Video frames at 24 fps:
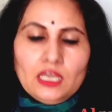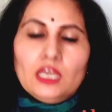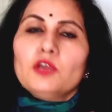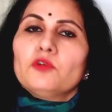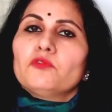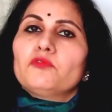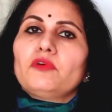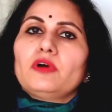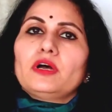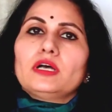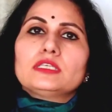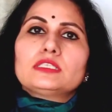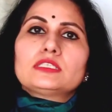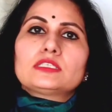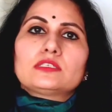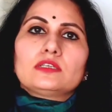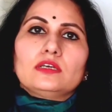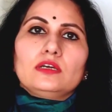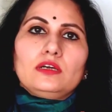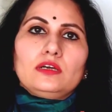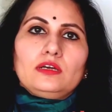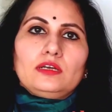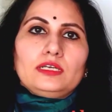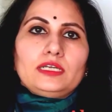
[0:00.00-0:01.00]
First
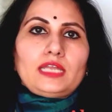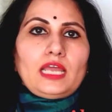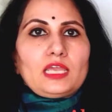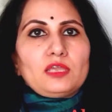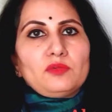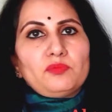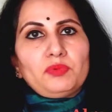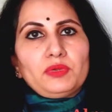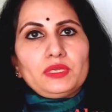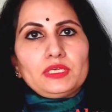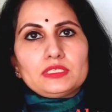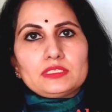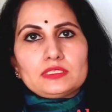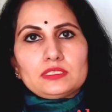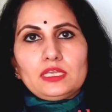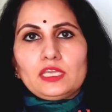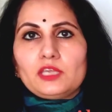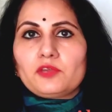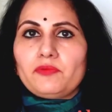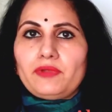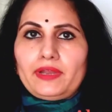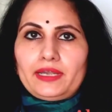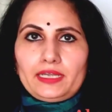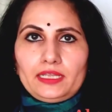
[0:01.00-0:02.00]
type is
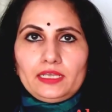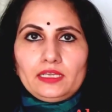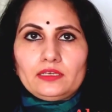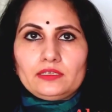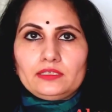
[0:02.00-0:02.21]
aquatic